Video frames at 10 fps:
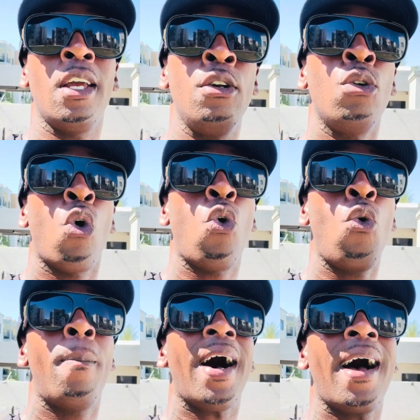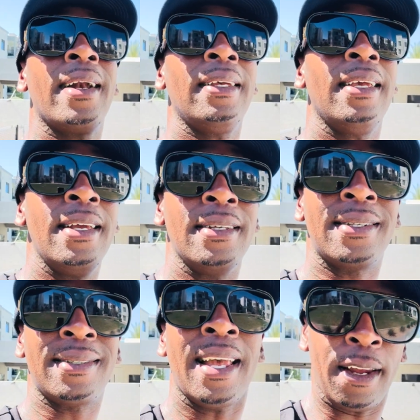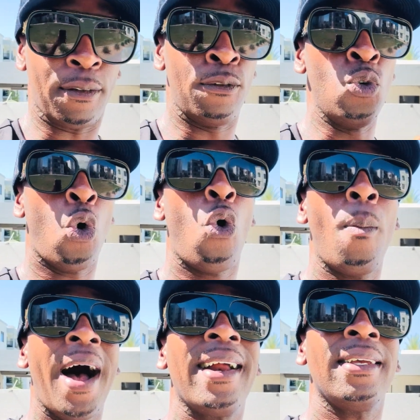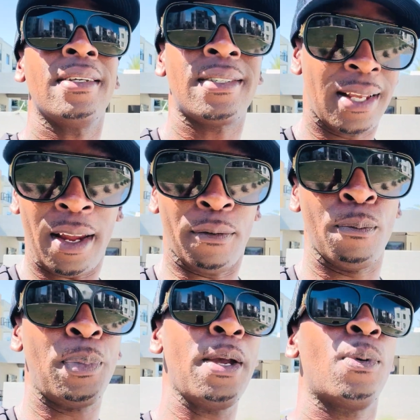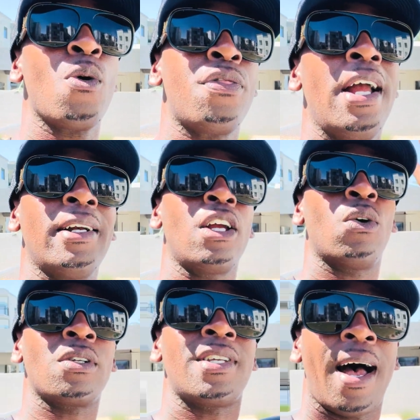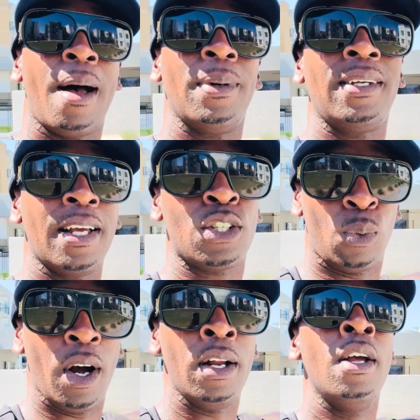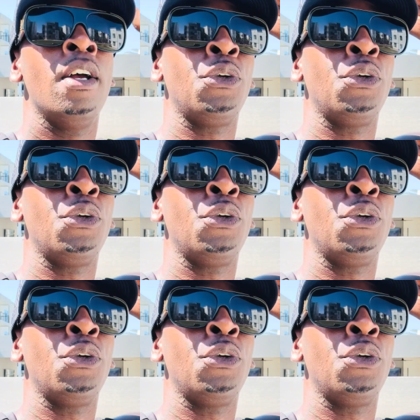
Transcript: again, nobody is safe. Nobody is safe. People think they on top, and guess what?